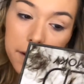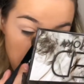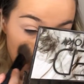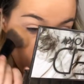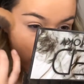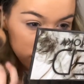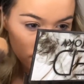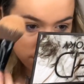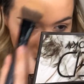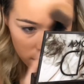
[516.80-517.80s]
That
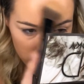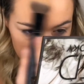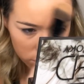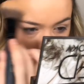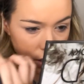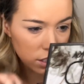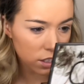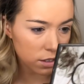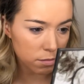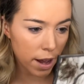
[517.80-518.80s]
is that. I don't really
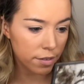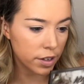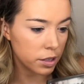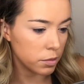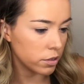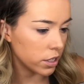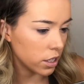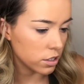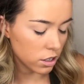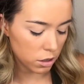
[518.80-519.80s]
think it mattified me
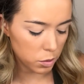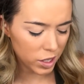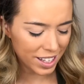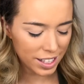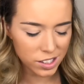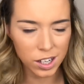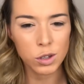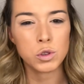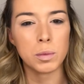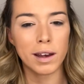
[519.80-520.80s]
really at all, but it is a
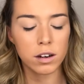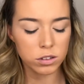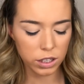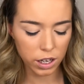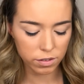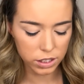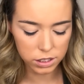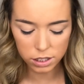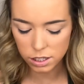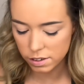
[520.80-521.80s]
loose powder, so I can't really
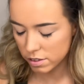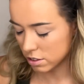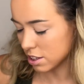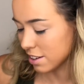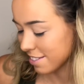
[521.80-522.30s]
see the difference.